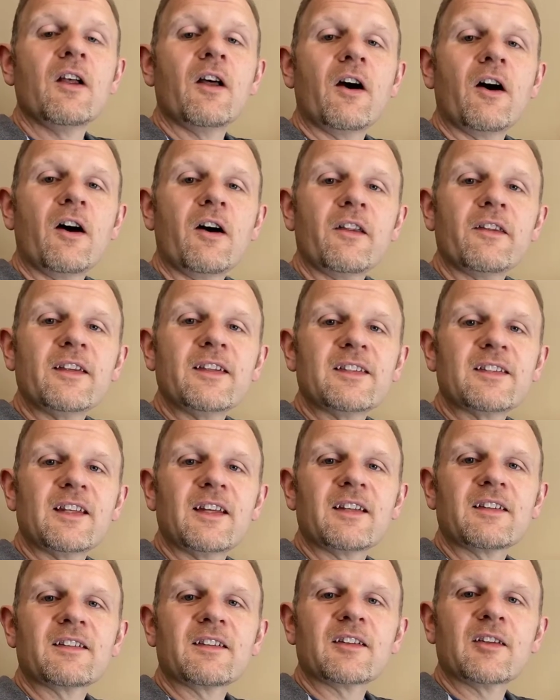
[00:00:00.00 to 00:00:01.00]
All these
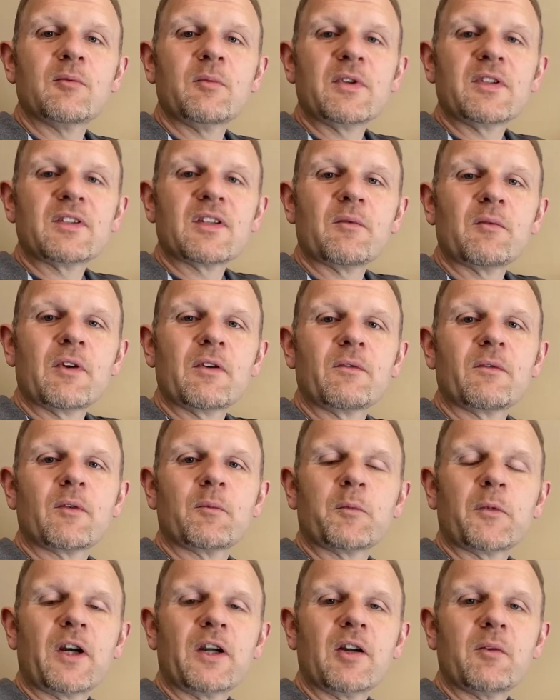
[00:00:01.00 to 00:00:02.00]
things can be stemming
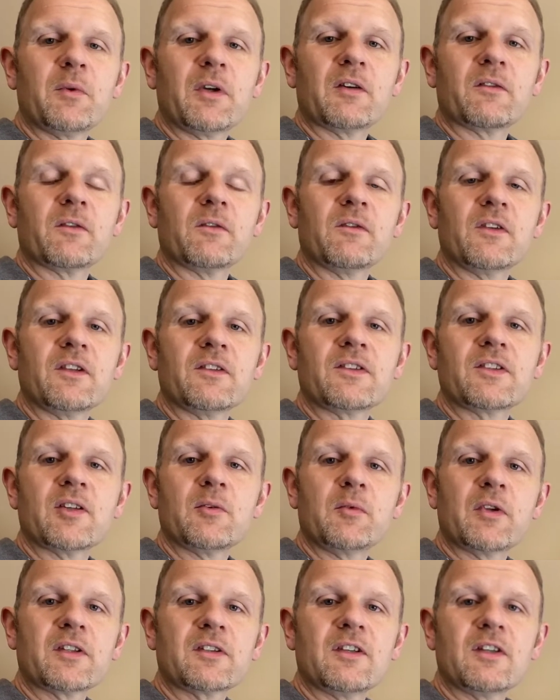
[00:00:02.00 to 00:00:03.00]
from right up here, from the
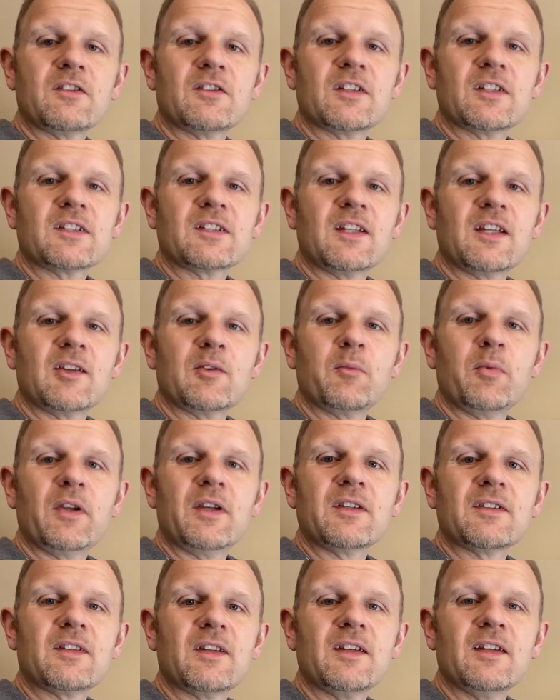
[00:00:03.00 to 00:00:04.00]
subluxation that's taking
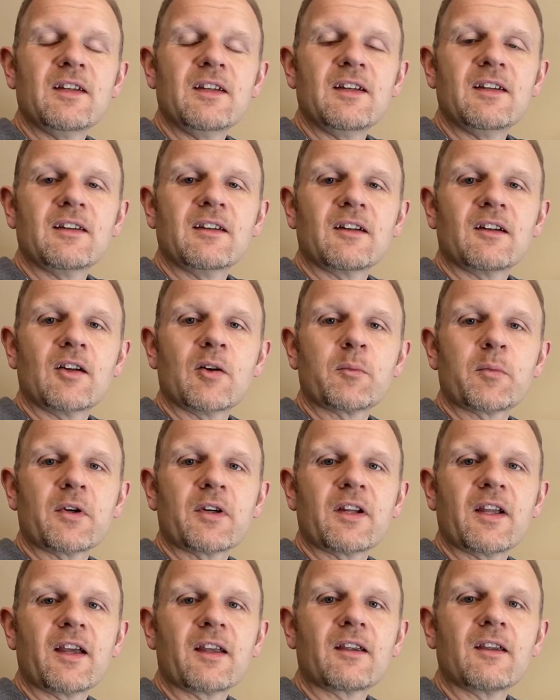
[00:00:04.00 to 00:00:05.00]
place in their upper
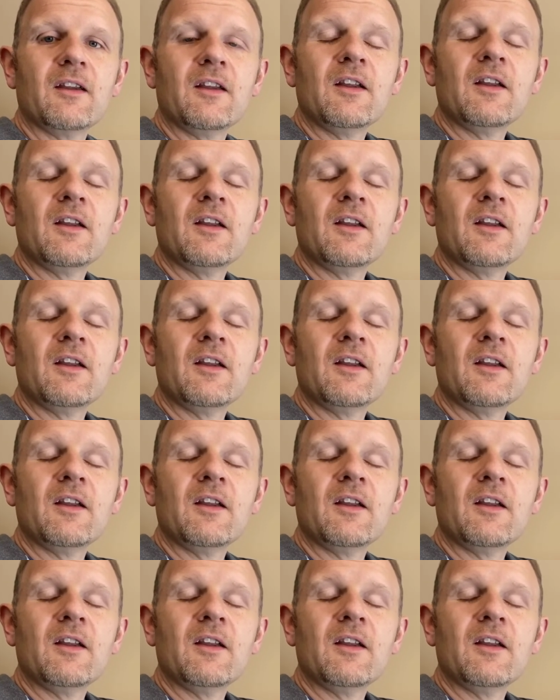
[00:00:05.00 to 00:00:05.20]
neck.